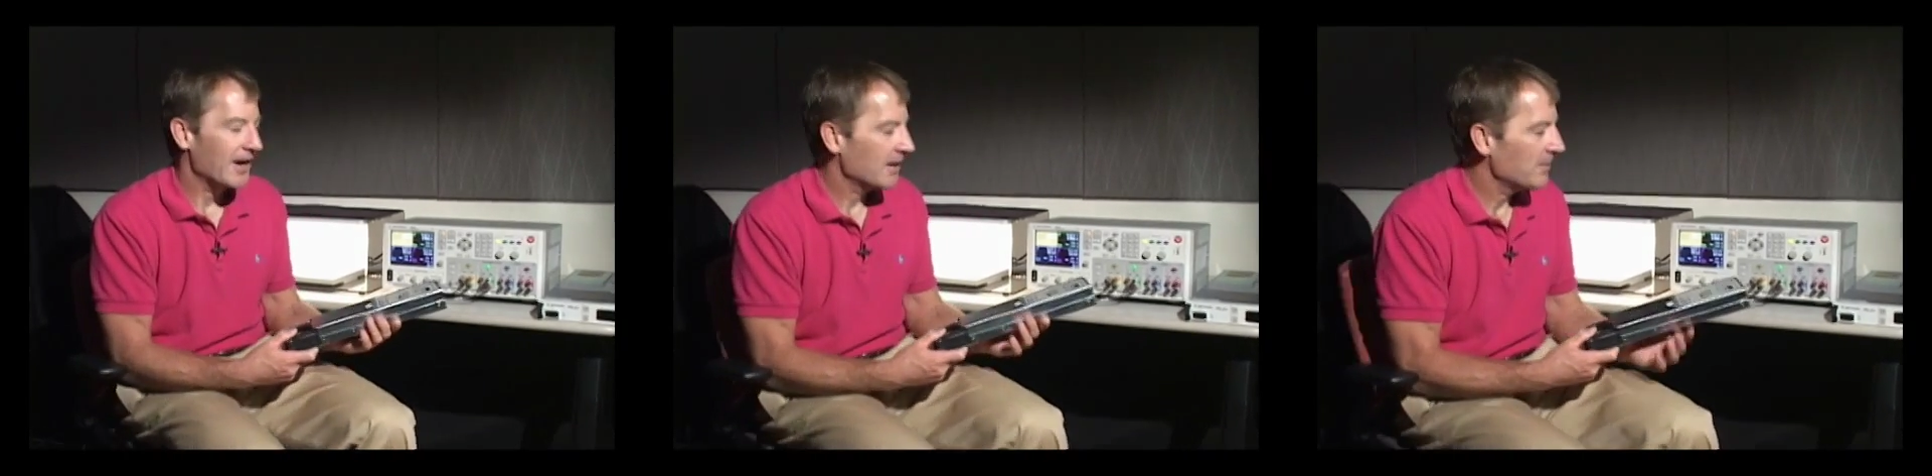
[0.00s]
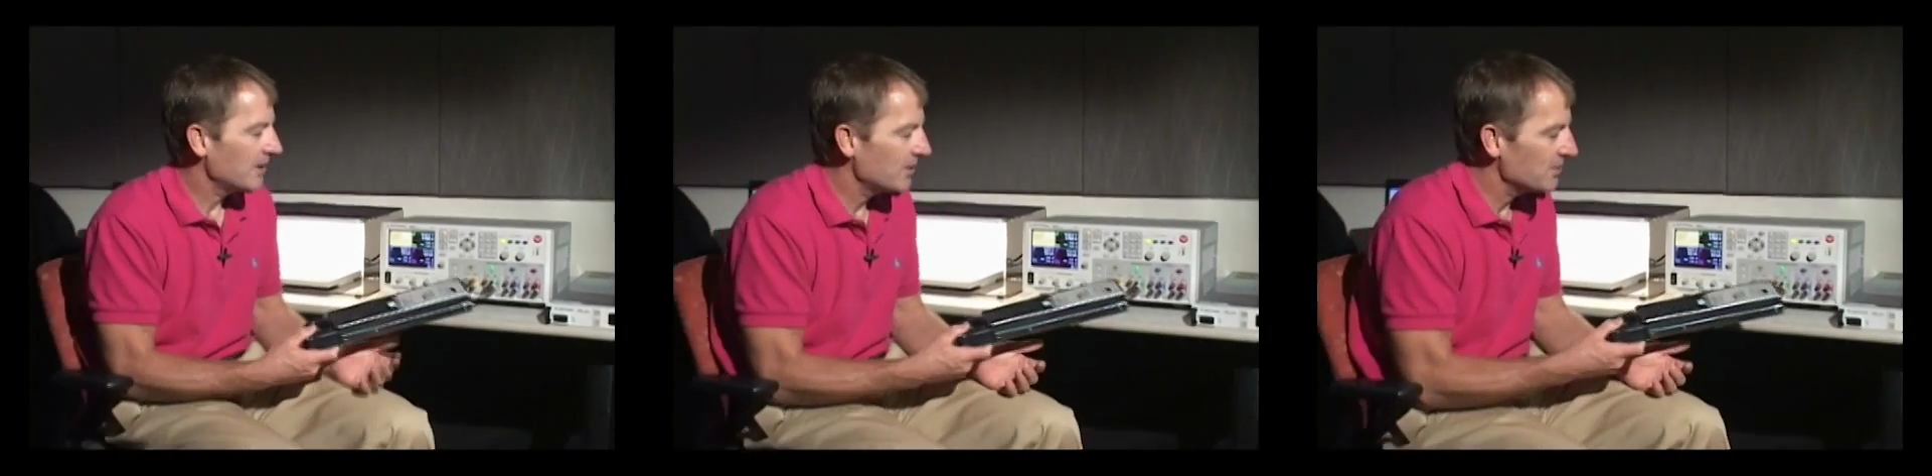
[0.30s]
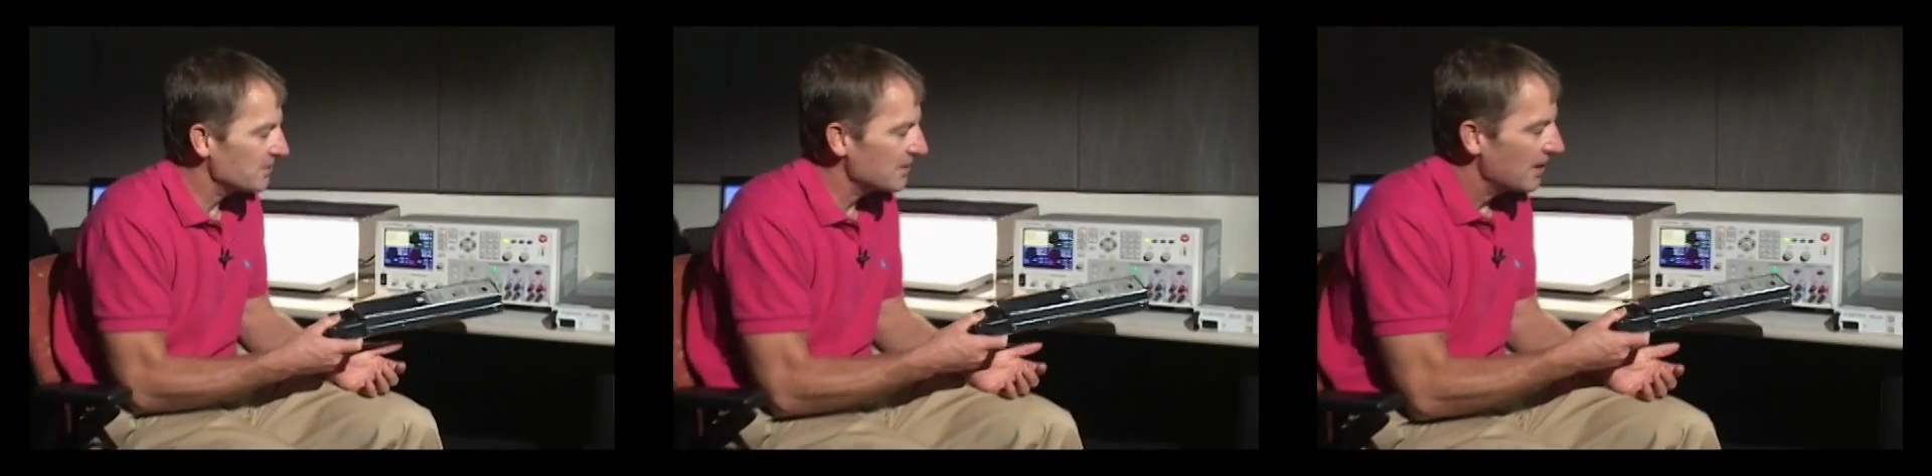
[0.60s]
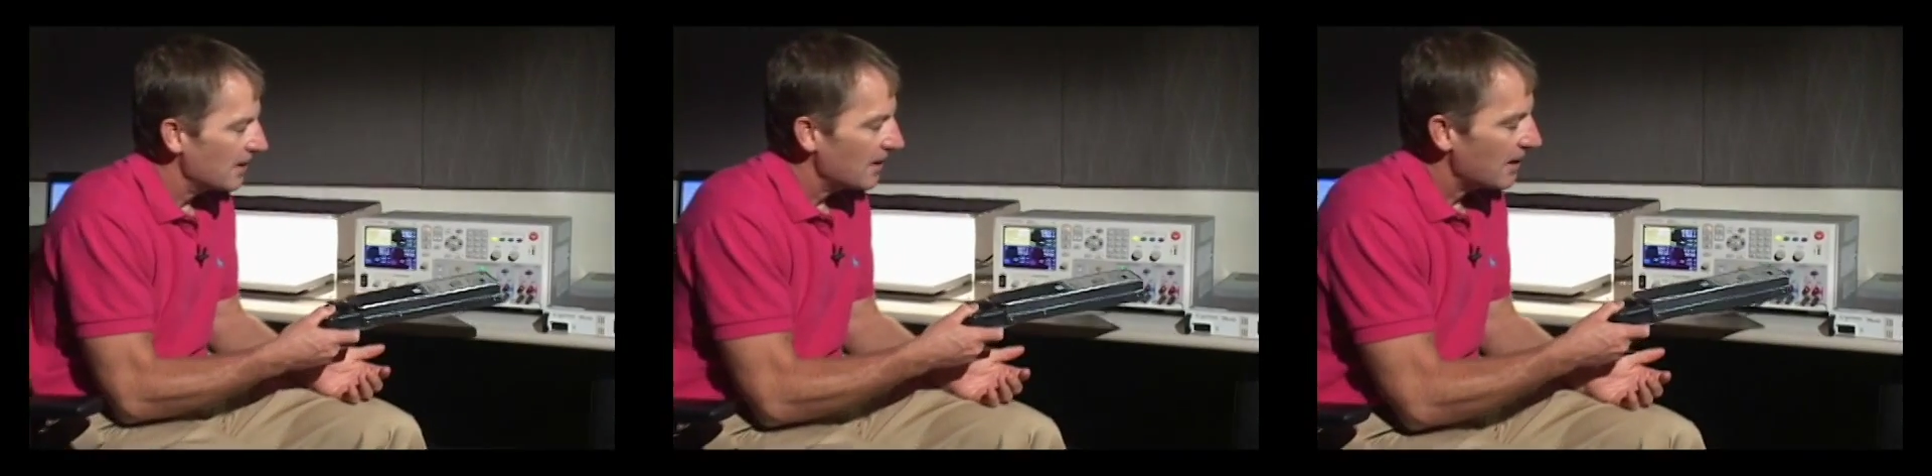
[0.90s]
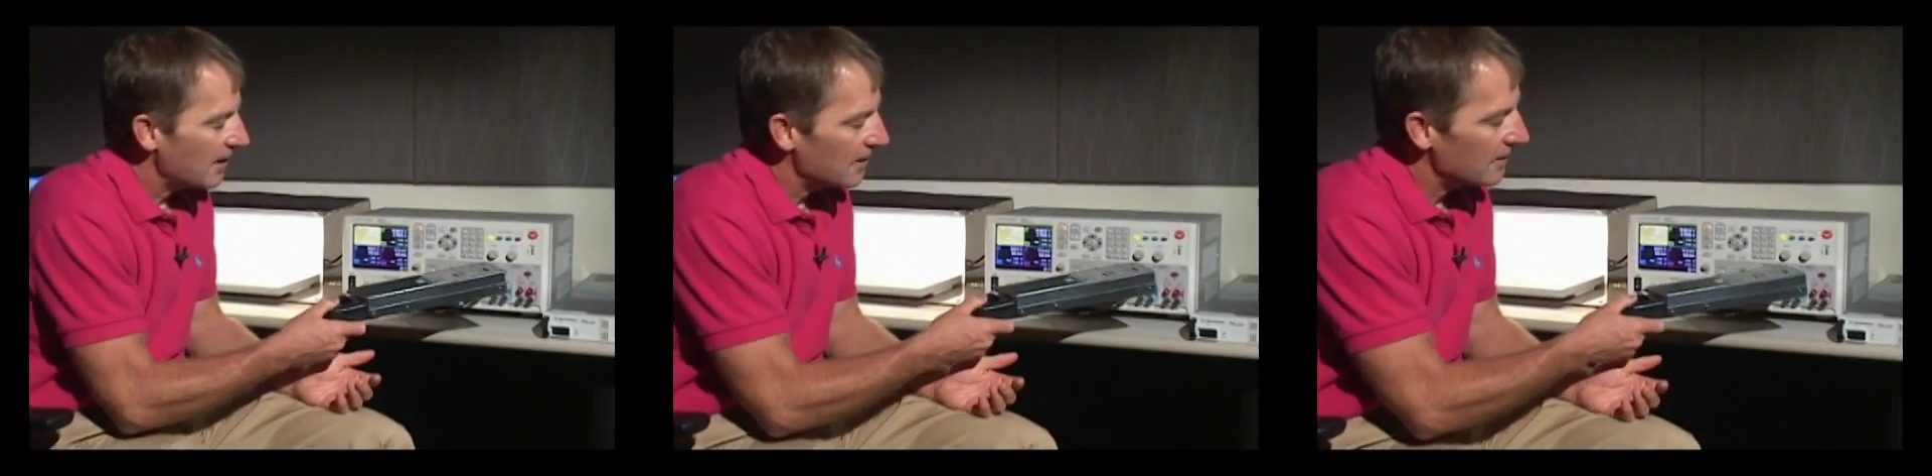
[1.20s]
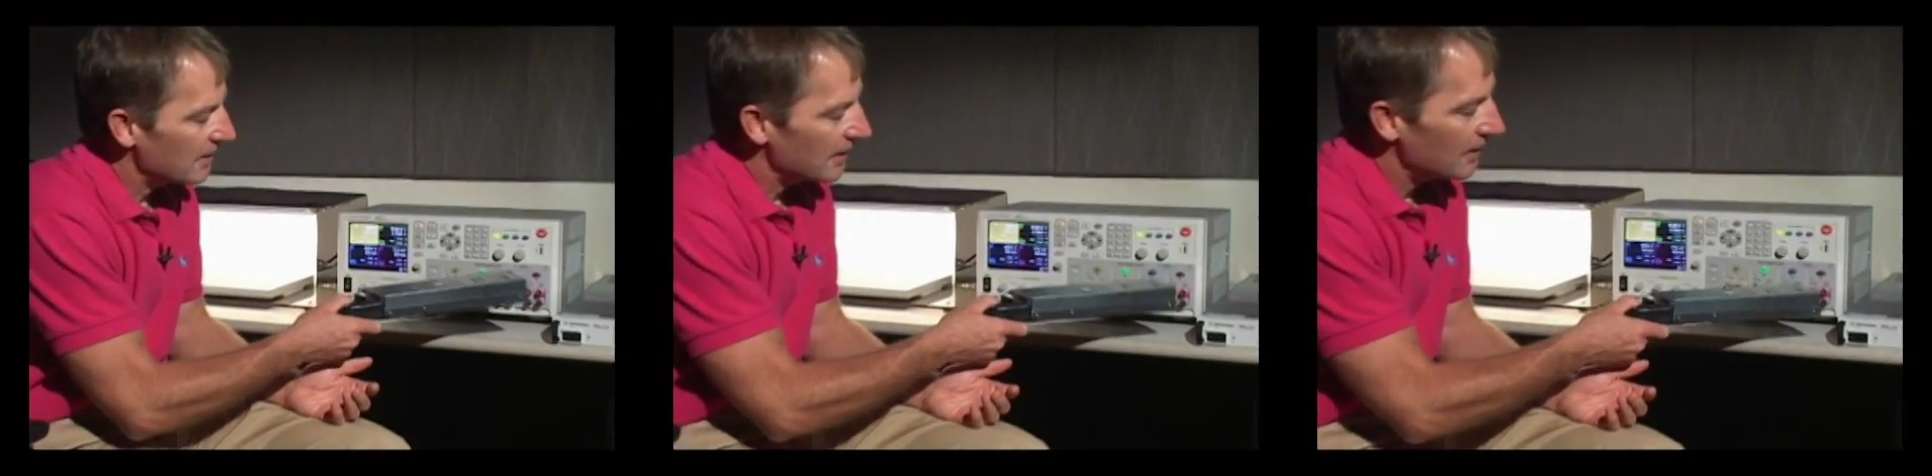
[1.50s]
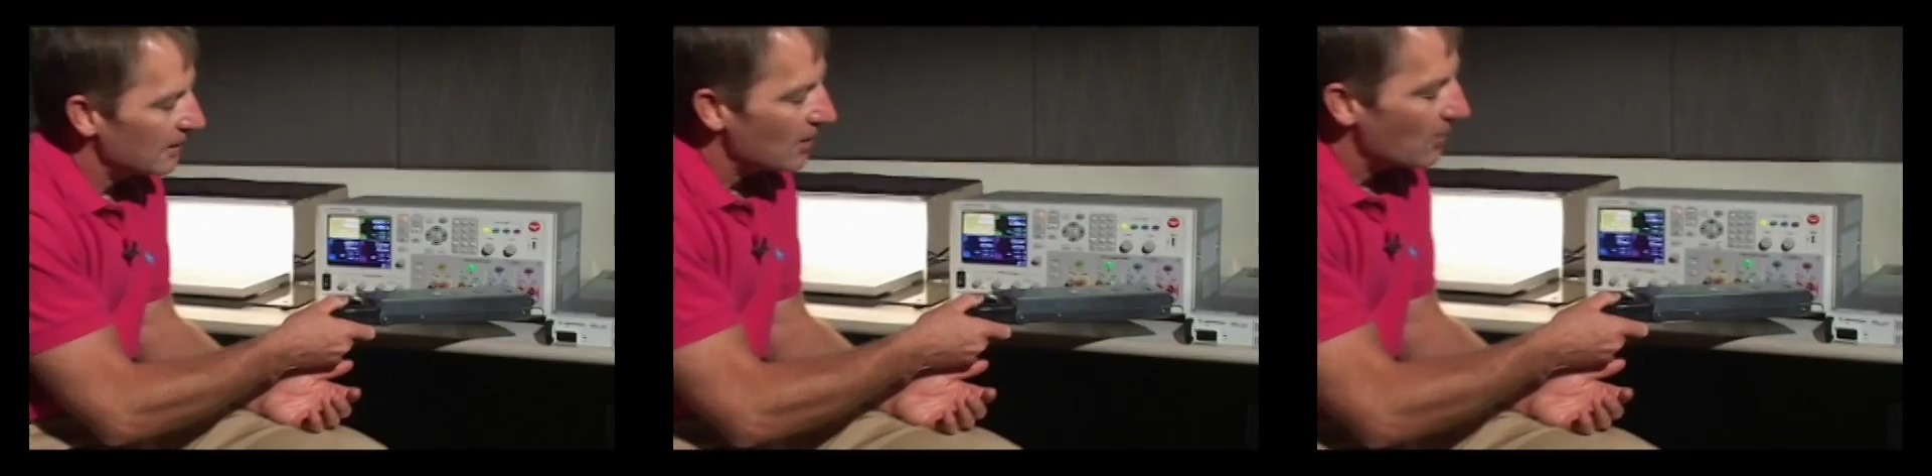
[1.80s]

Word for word: and can be used in the